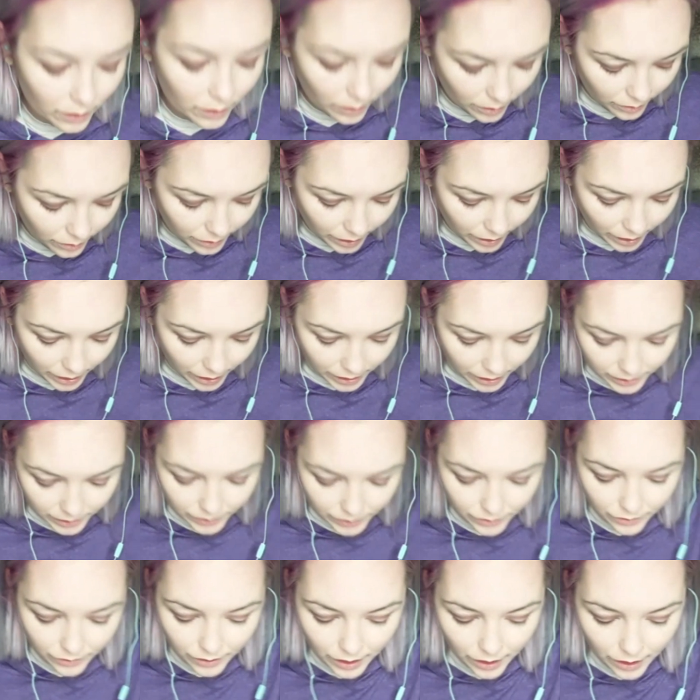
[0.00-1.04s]
Okay,
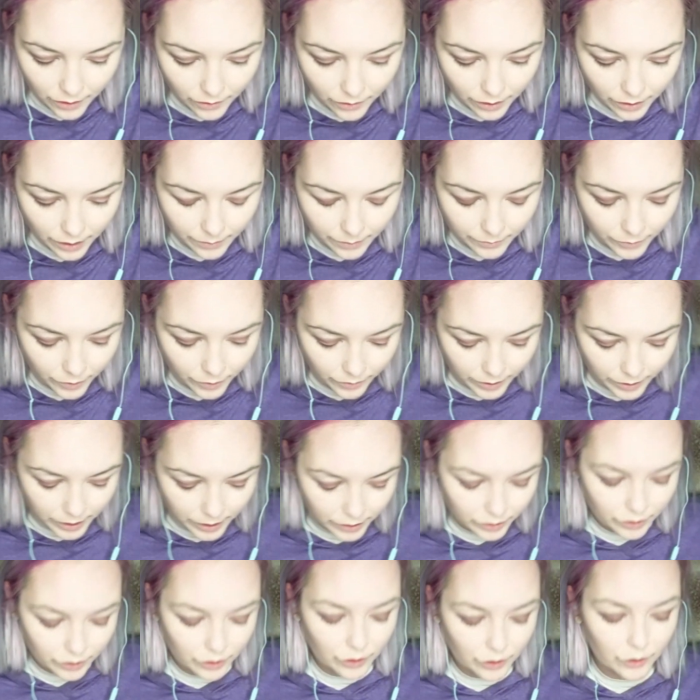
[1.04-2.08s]
so now I'm
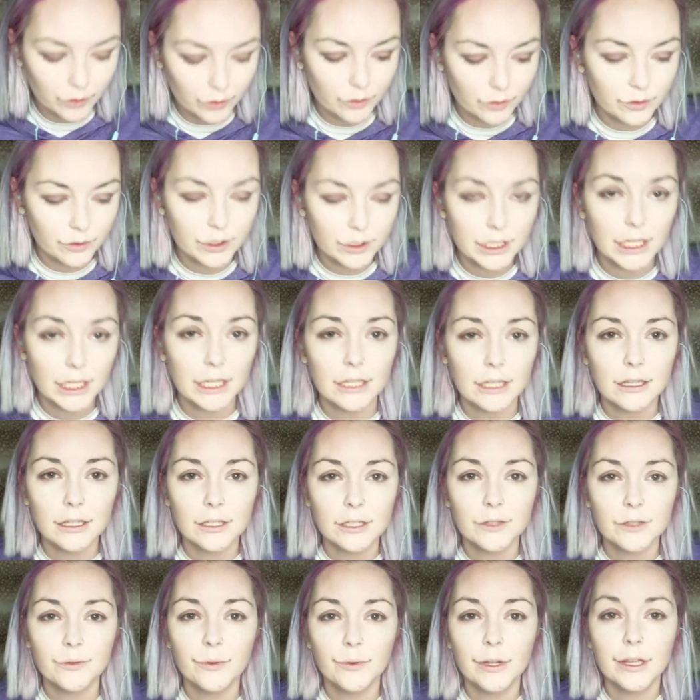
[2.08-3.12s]
going to take
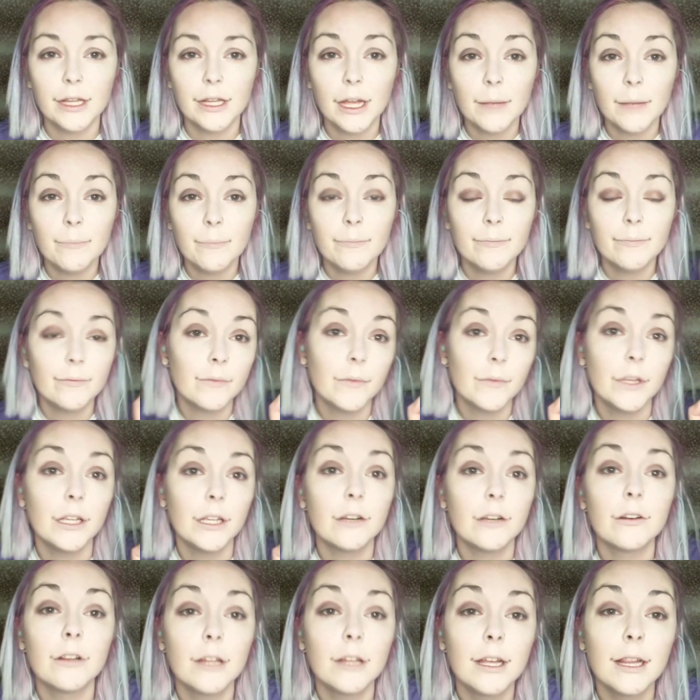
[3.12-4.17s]
this one that
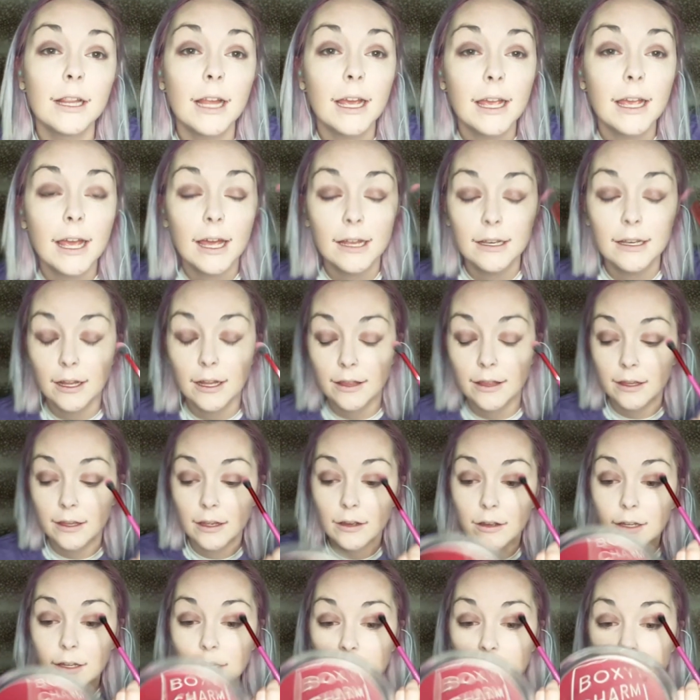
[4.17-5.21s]
literally like had nothing
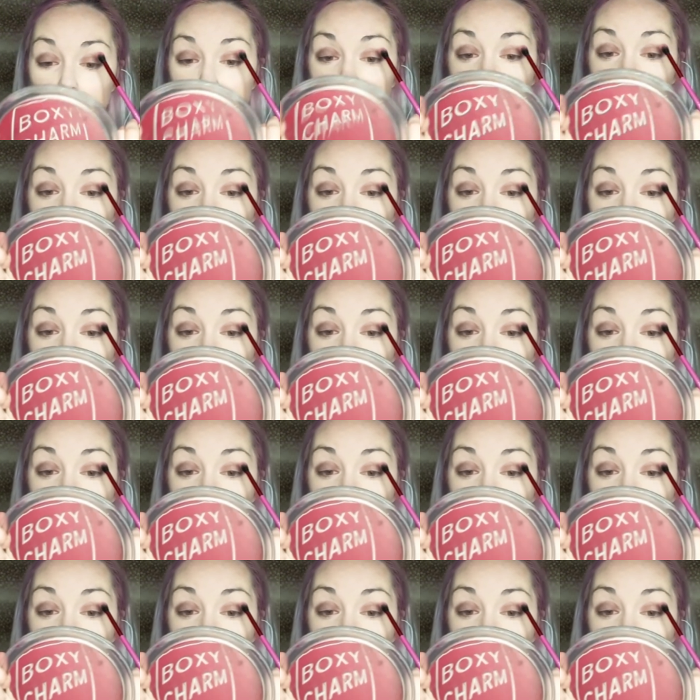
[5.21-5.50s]
on it.